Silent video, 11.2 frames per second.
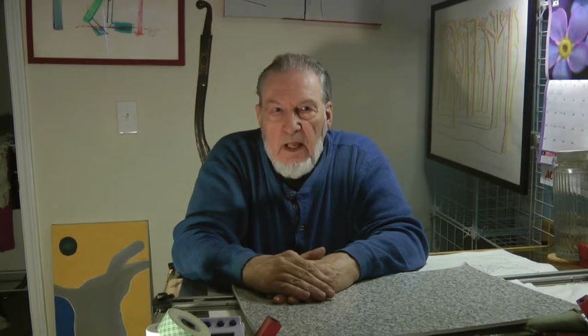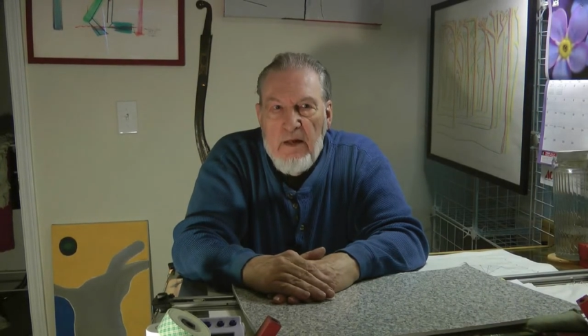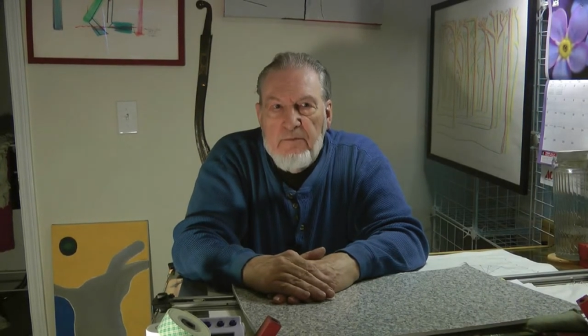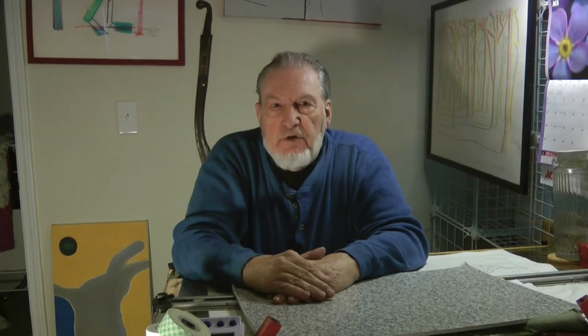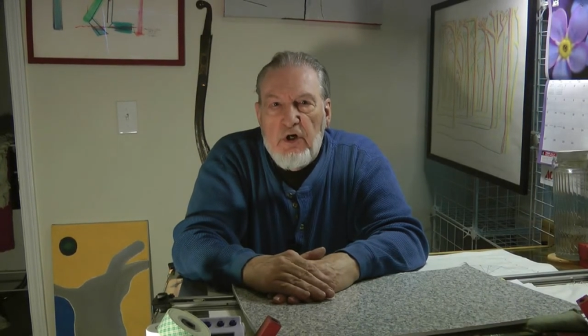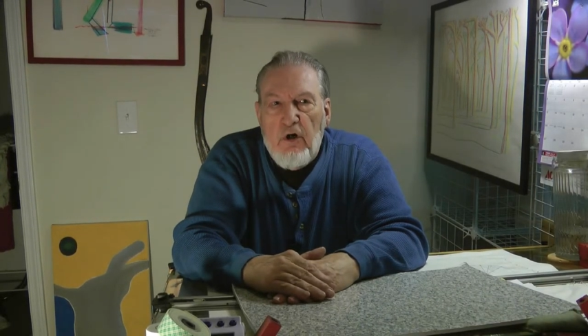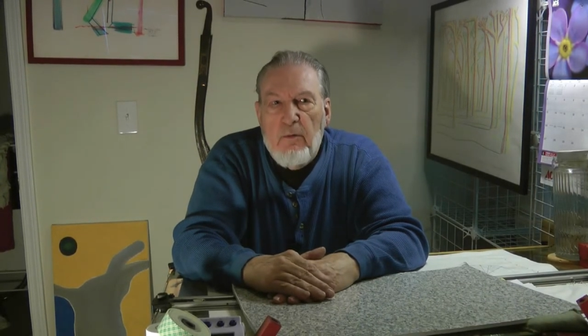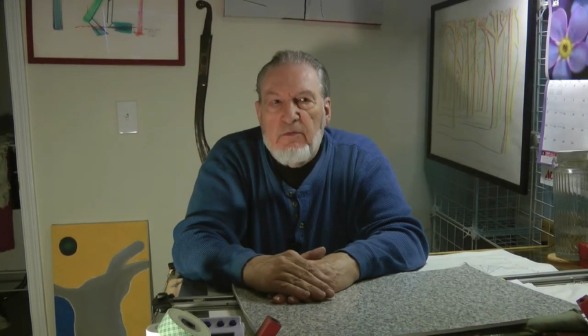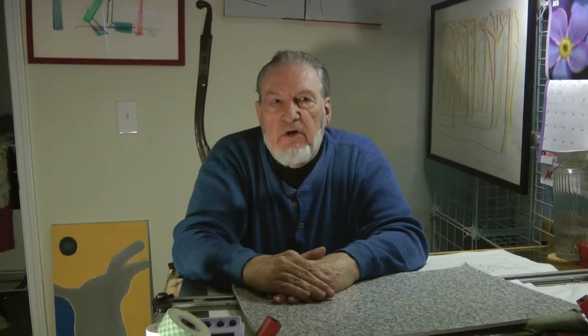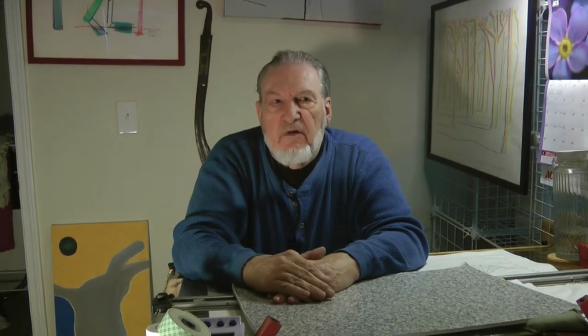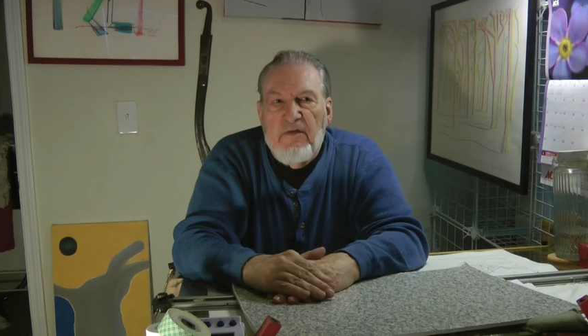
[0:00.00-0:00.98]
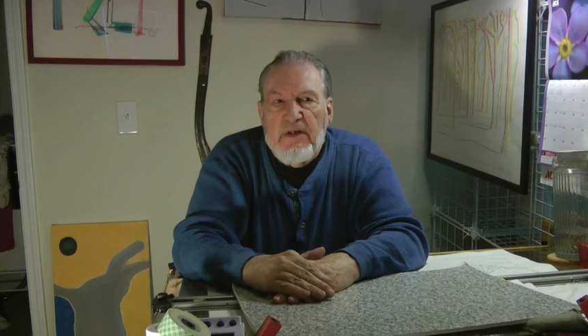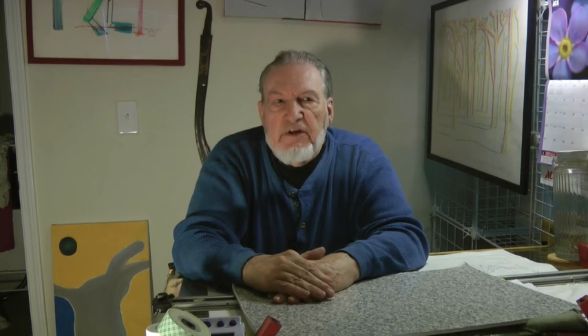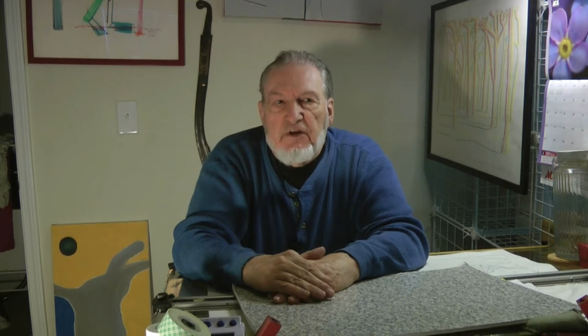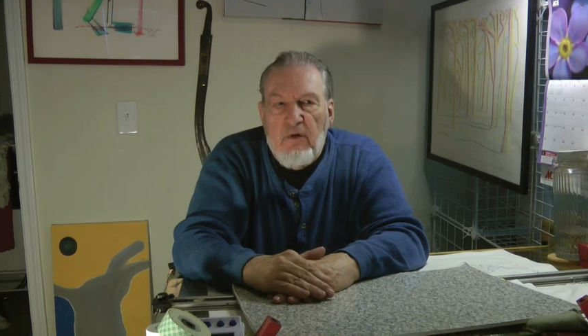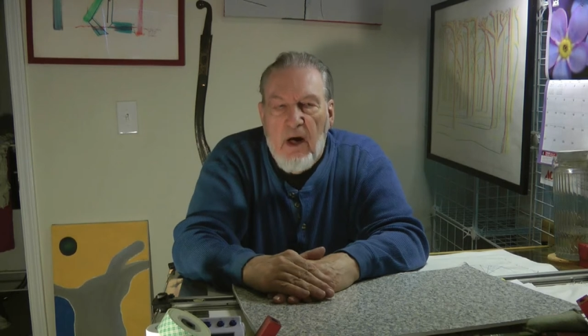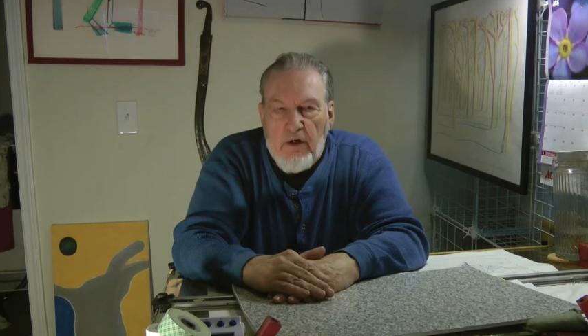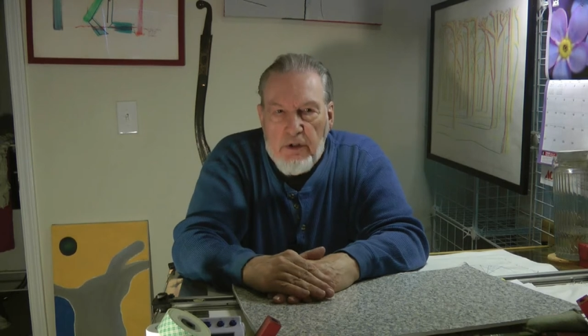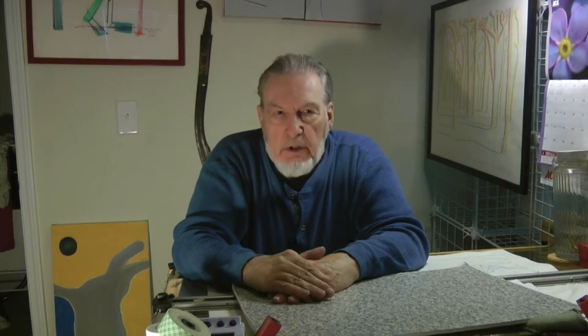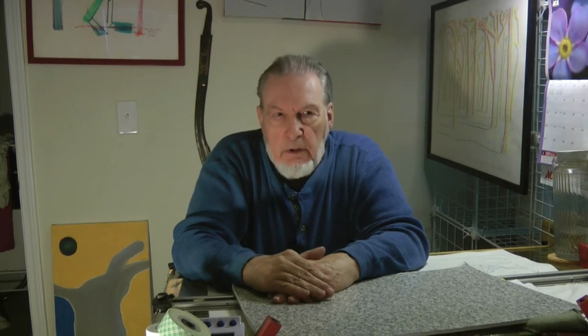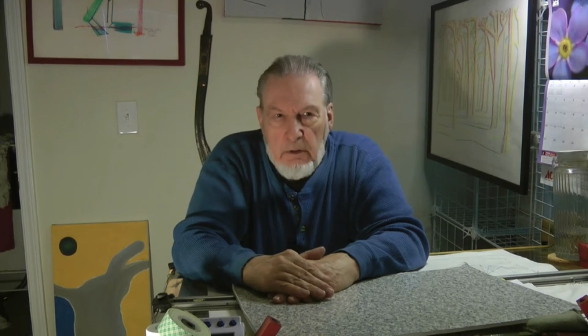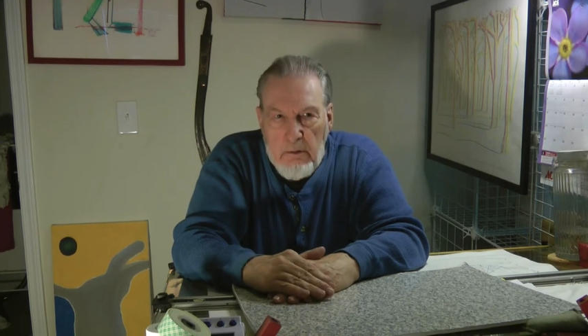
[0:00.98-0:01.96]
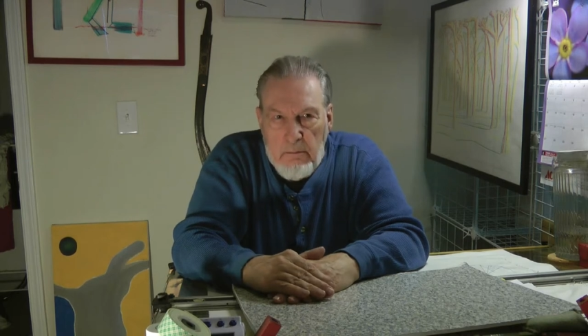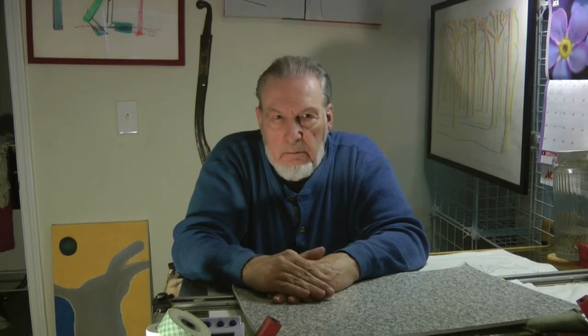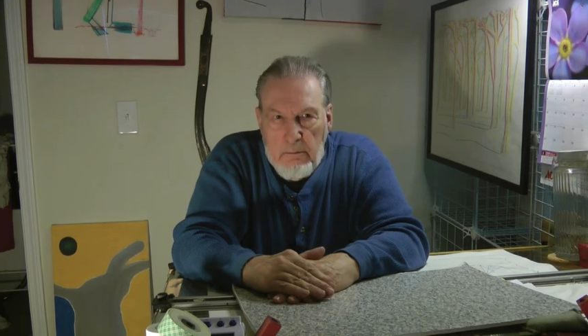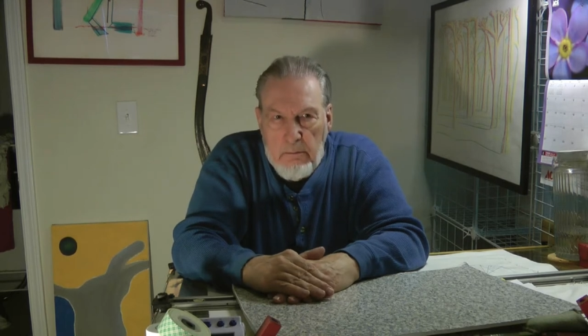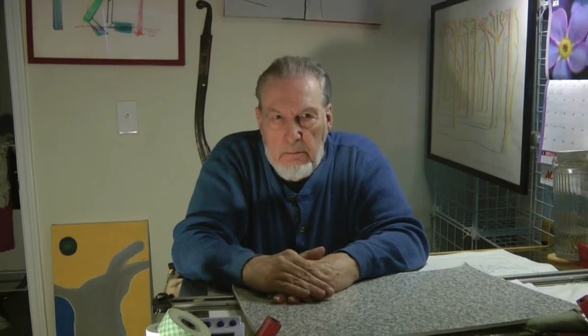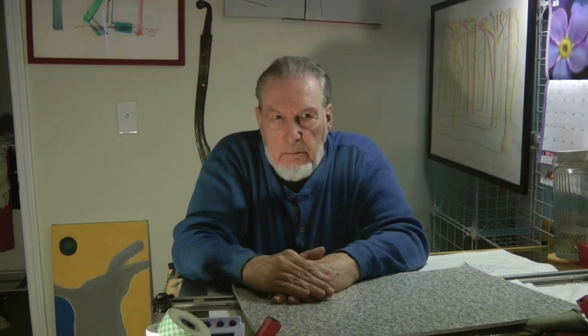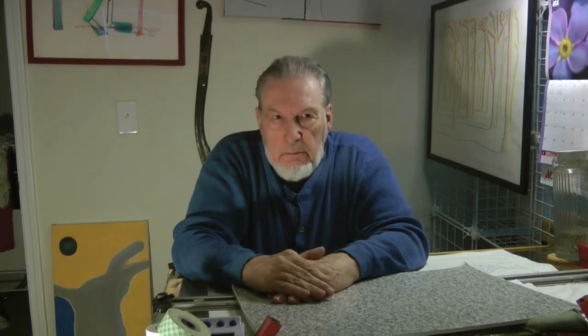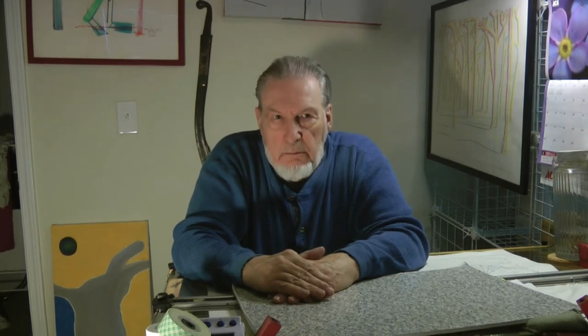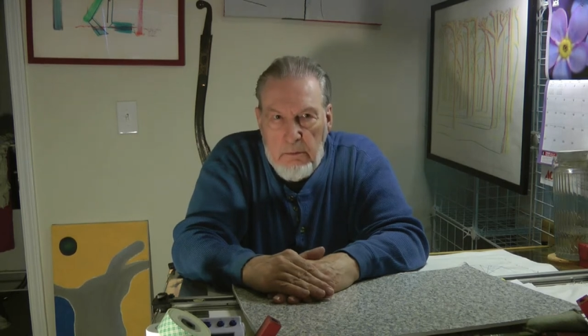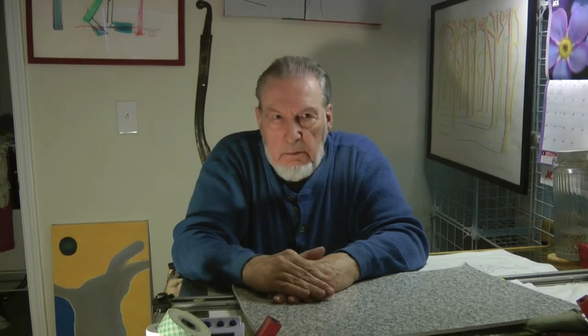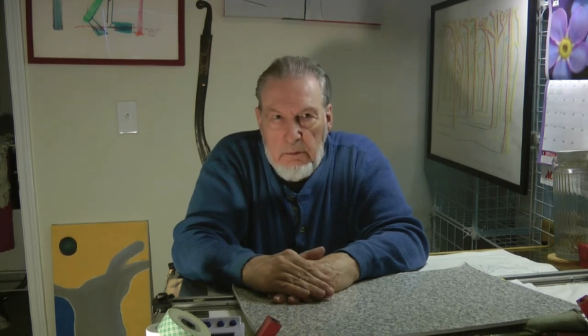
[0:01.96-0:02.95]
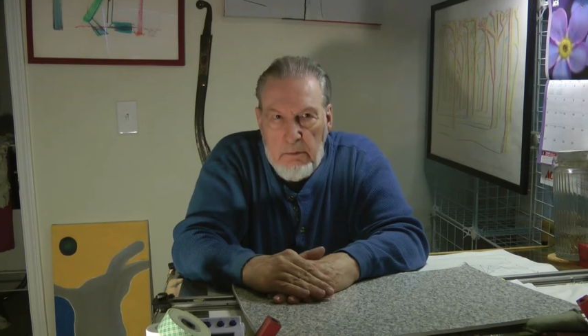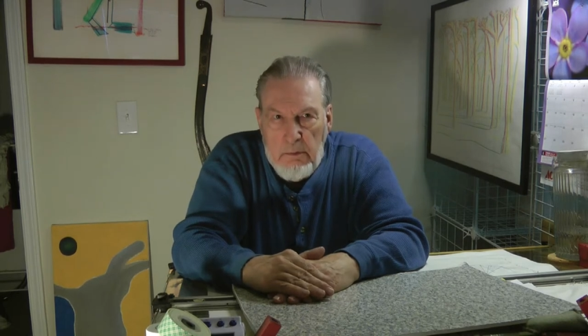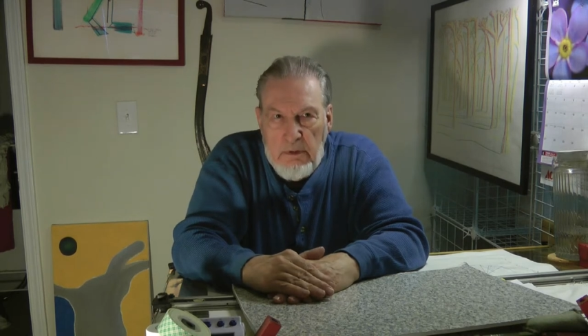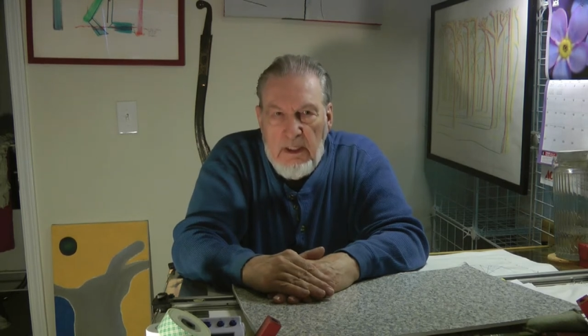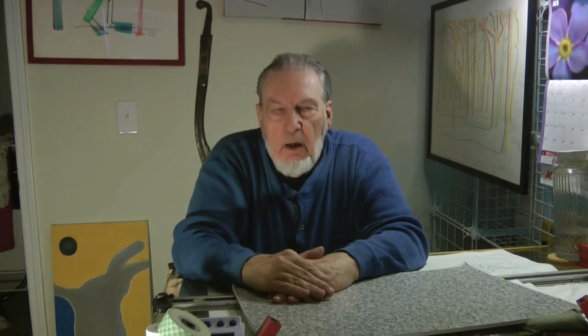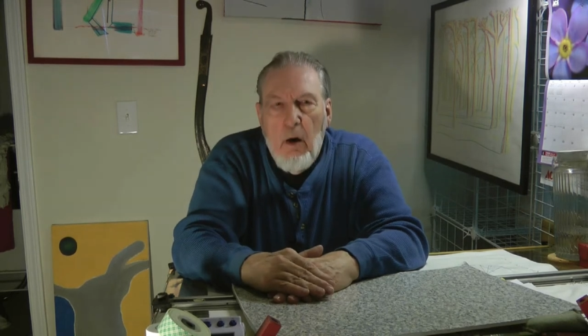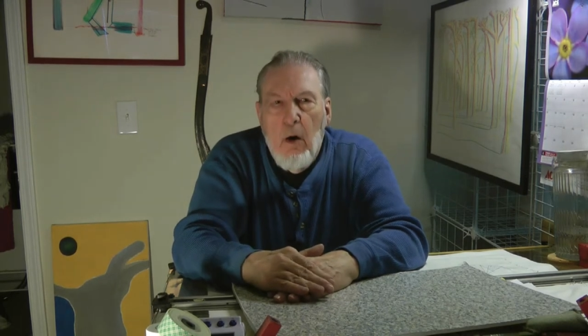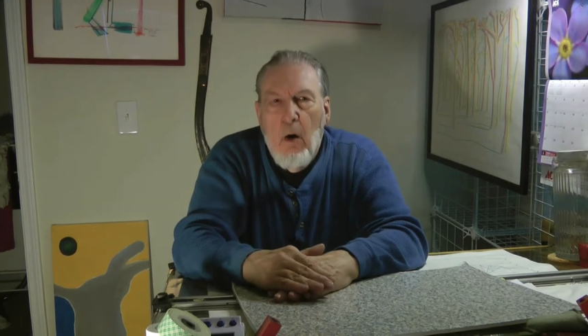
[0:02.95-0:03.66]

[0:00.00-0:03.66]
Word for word: in terms of its structure. Now,